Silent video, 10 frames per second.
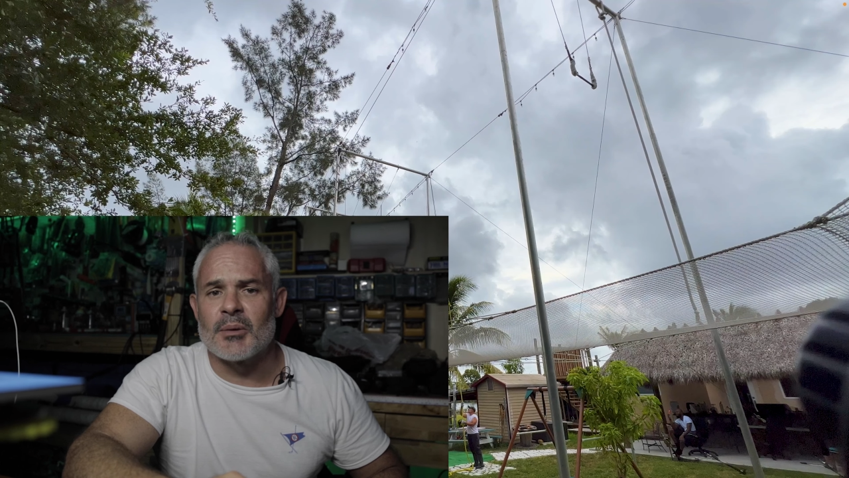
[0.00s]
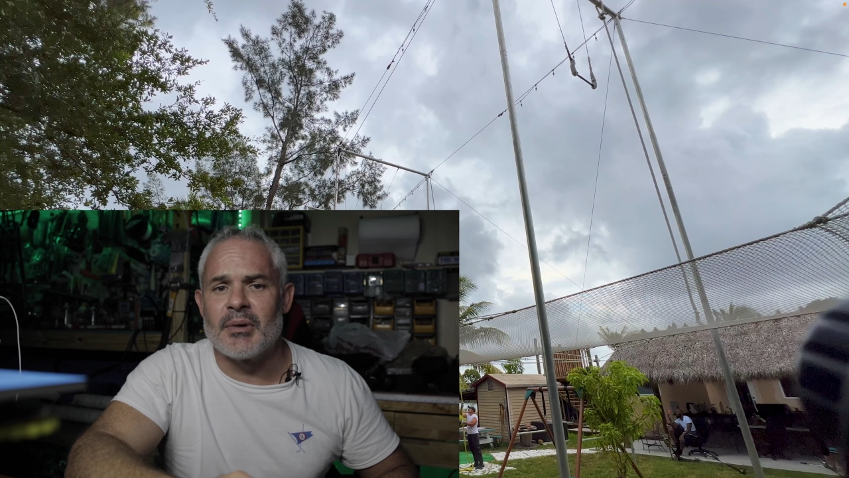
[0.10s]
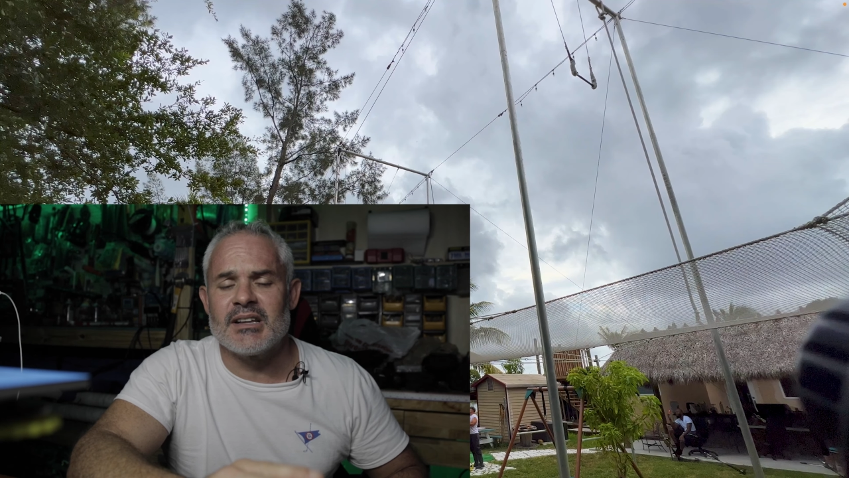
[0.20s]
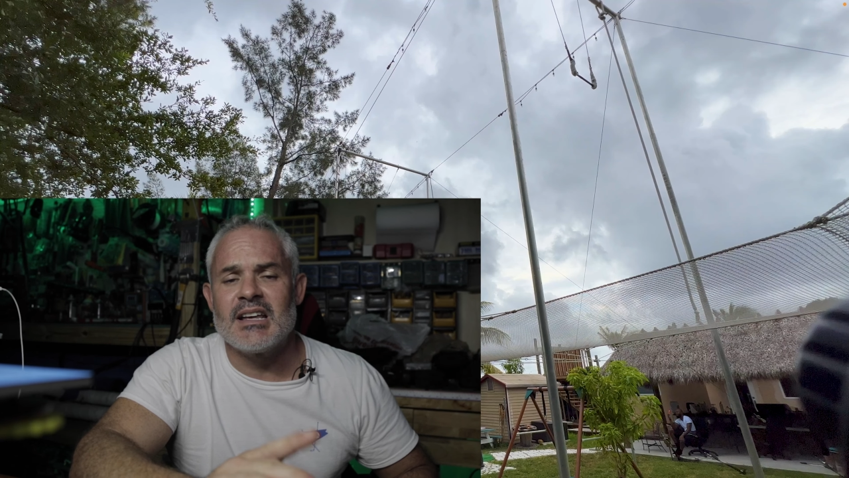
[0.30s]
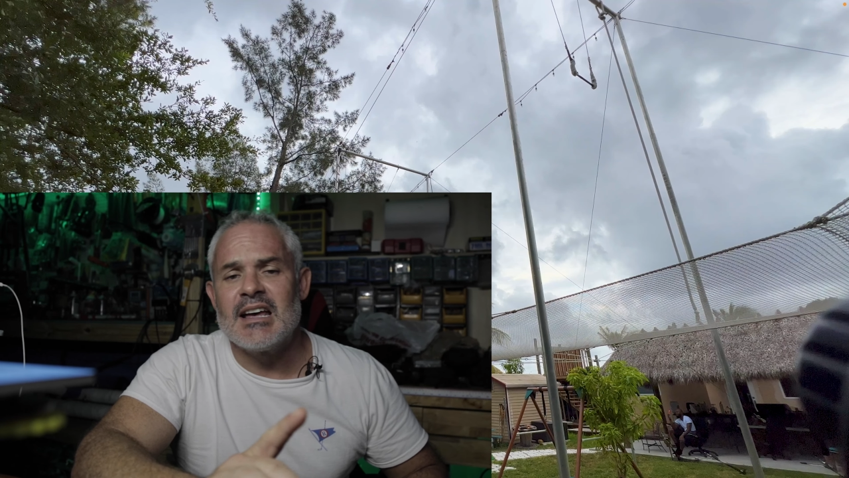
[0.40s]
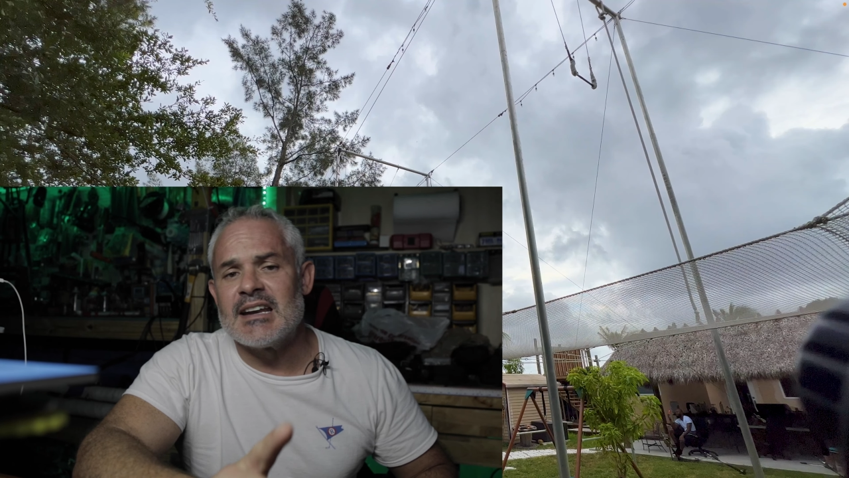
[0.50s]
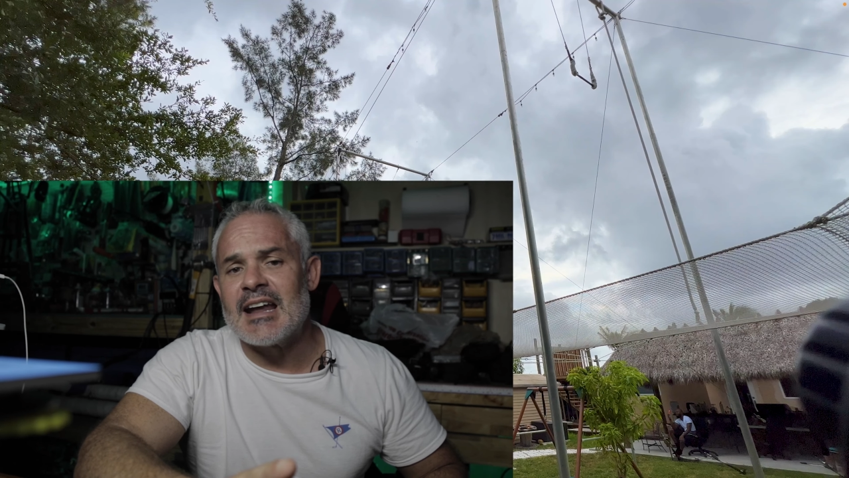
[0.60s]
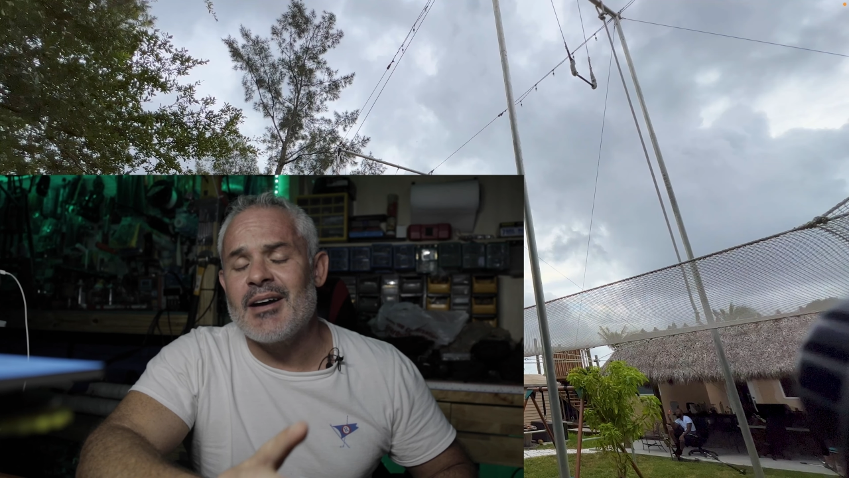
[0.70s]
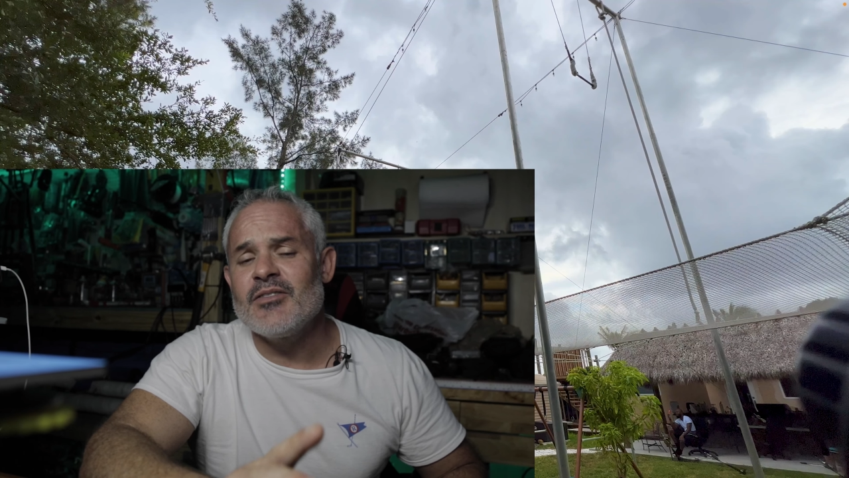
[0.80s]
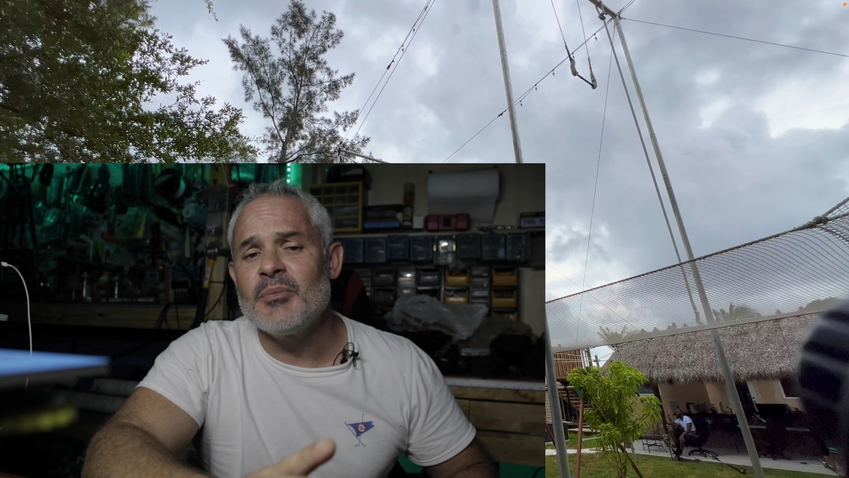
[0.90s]
to her belly.
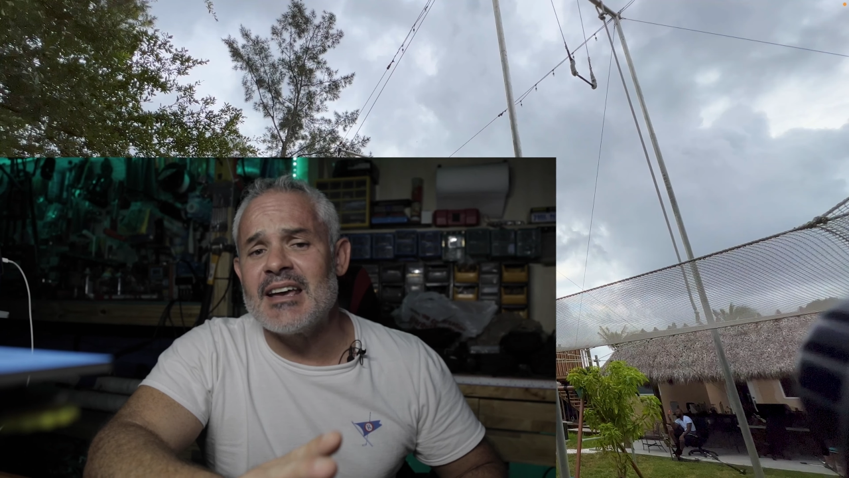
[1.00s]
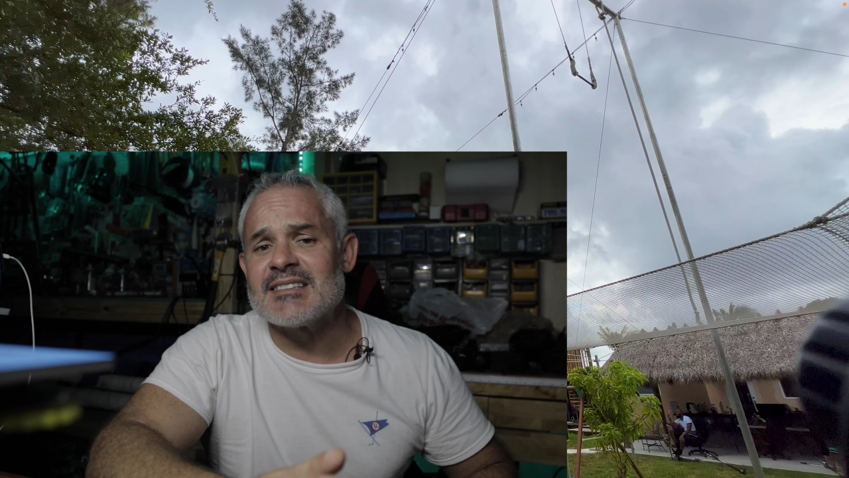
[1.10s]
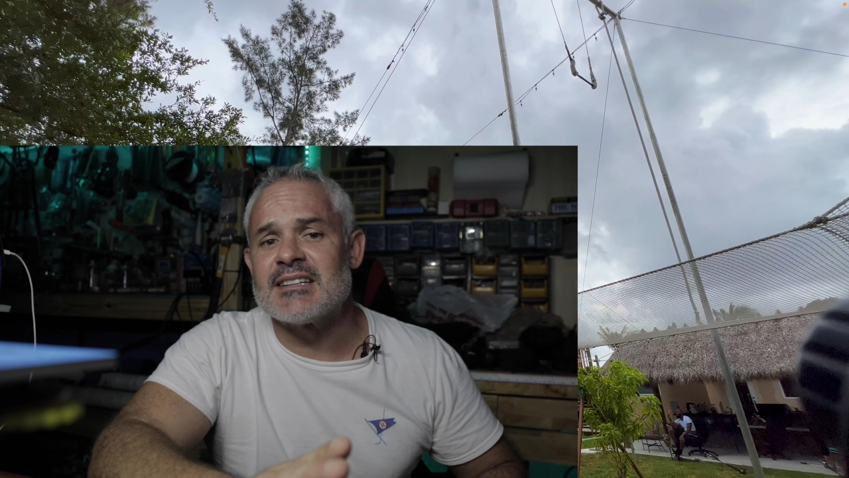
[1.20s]
Now everybody